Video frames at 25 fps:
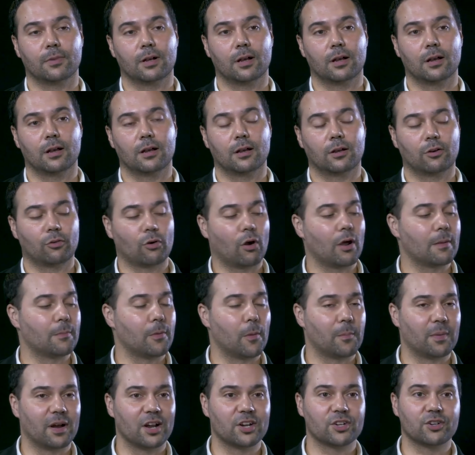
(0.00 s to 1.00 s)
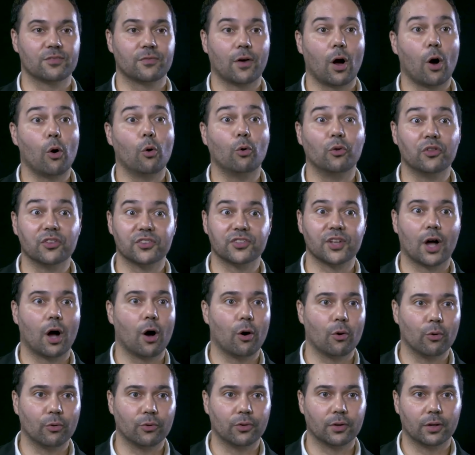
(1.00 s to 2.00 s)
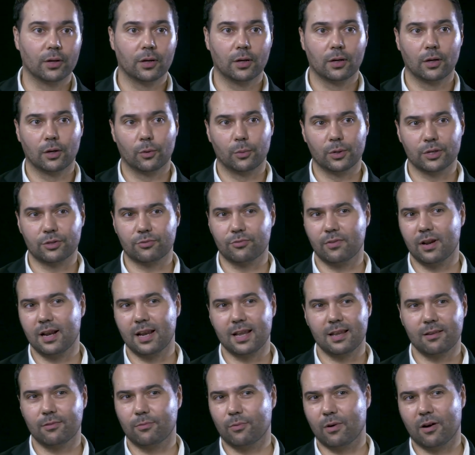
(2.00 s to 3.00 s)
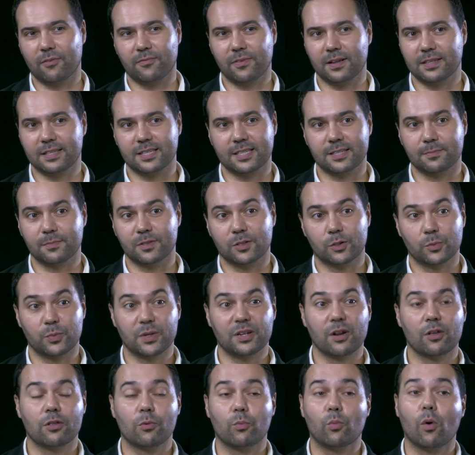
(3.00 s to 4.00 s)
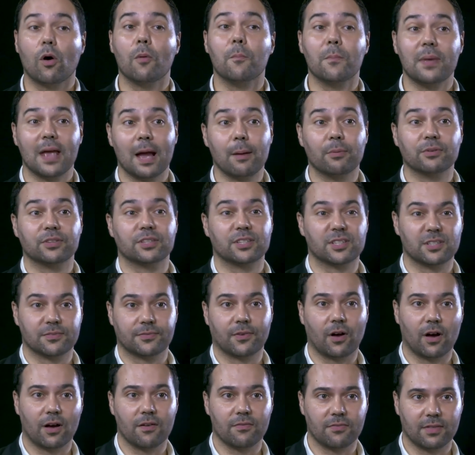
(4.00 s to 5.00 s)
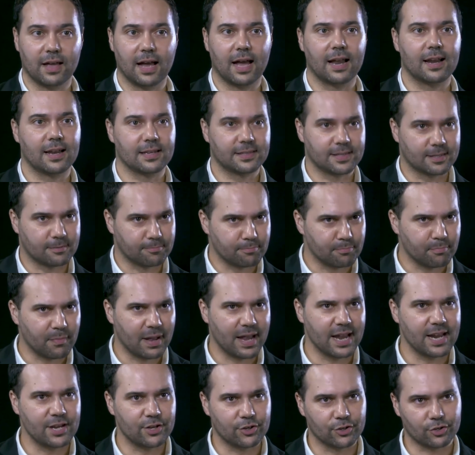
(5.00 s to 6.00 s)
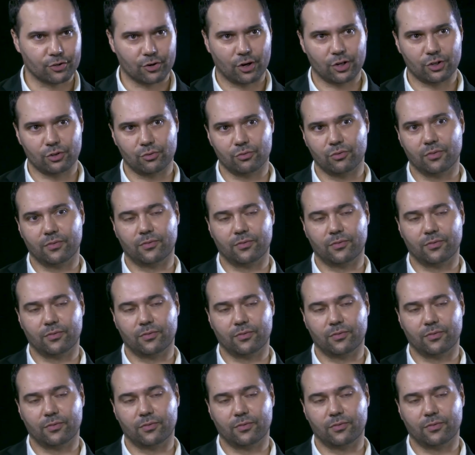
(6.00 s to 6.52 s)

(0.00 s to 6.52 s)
A growing population of oldest old, which really welfare systems as we know them won't be able to survive that unless there's major structural